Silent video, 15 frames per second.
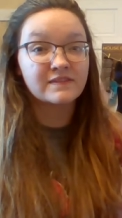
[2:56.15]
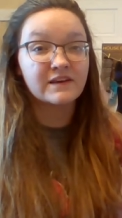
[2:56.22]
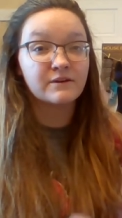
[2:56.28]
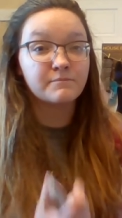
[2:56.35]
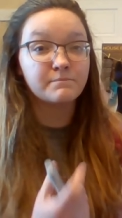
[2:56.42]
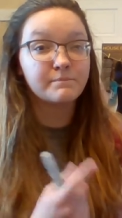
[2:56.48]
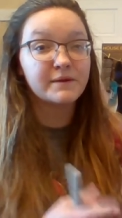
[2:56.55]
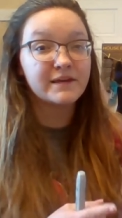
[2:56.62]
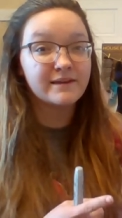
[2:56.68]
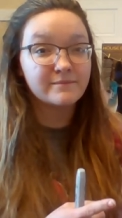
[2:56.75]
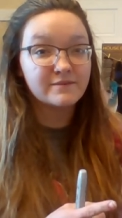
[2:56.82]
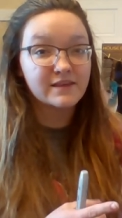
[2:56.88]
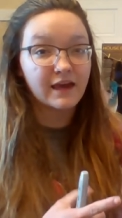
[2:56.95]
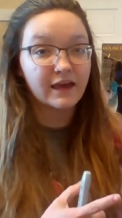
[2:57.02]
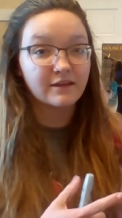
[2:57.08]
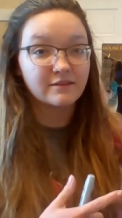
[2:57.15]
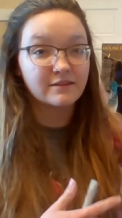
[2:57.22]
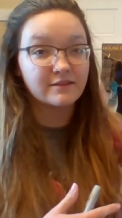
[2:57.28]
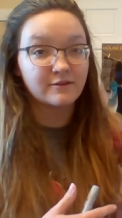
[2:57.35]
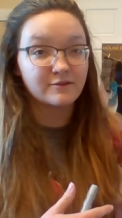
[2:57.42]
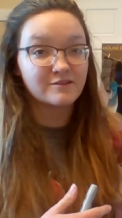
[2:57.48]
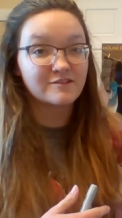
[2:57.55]
They're beamed eighth
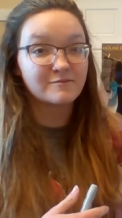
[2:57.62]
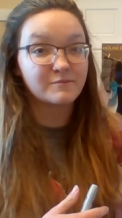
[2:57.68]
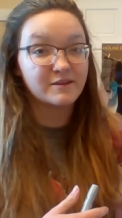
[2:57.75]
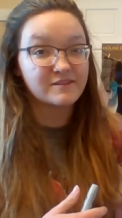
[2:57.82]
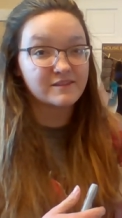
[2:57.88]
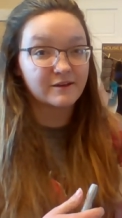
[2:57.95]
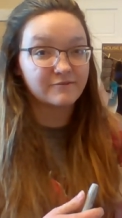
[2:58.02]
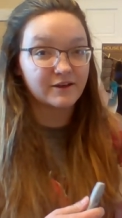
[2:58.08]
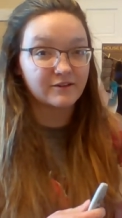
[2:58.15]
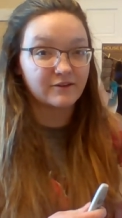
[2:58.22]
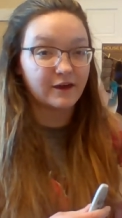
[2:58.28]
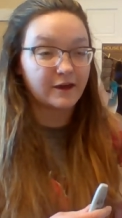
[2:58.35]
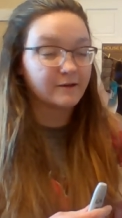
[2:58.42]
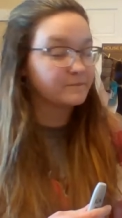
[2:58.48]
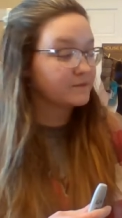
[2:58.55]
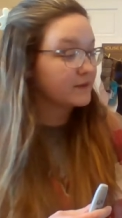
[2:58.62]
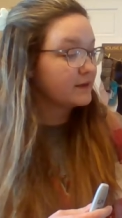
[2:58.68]
notes specifically.